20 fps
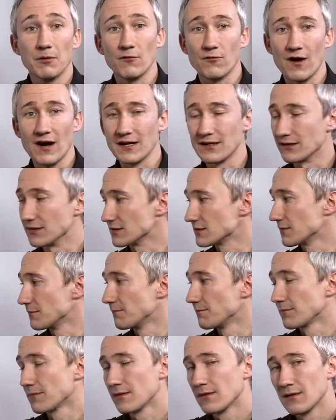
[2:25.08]
providers,
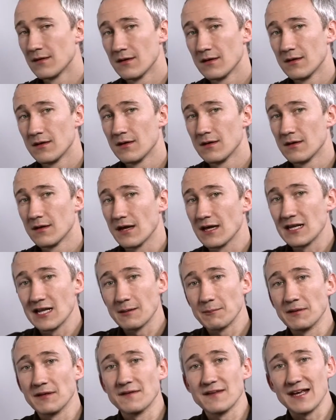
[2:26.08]

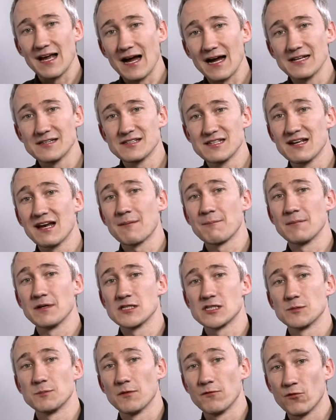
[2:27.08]
enabling the IT
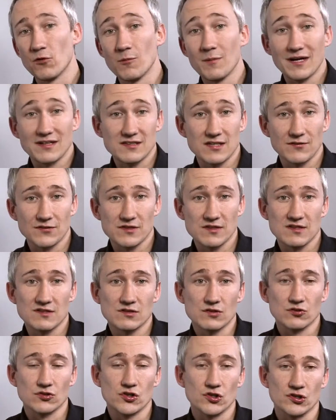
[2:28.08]
admin to perform
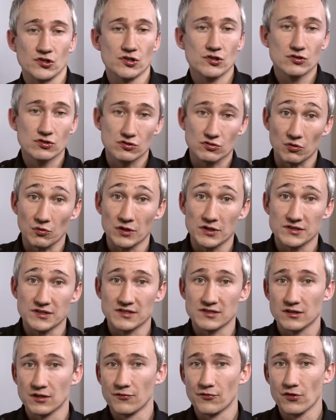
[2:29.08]
activities such as storage
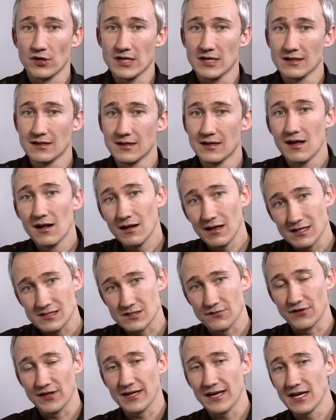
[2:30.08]
discovery,
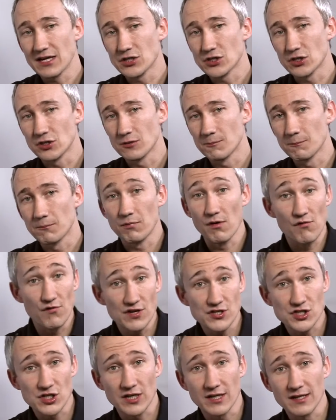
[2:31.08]
classification,
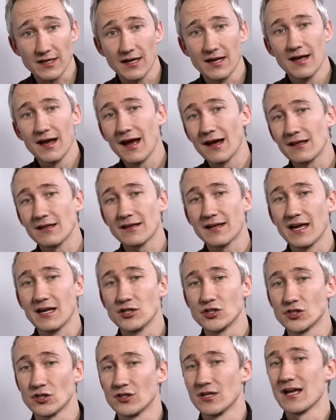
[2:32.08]
provisioning,
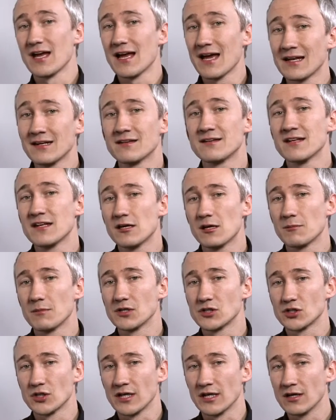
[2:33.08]
allocation, and
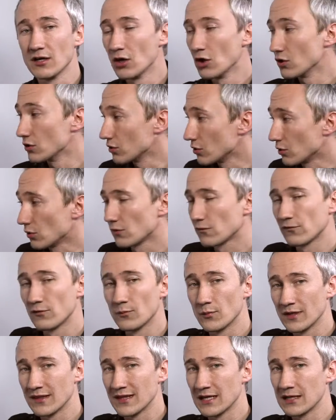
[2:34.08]
decommissioning, all
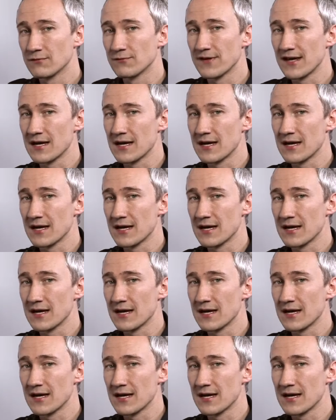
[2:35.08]
from within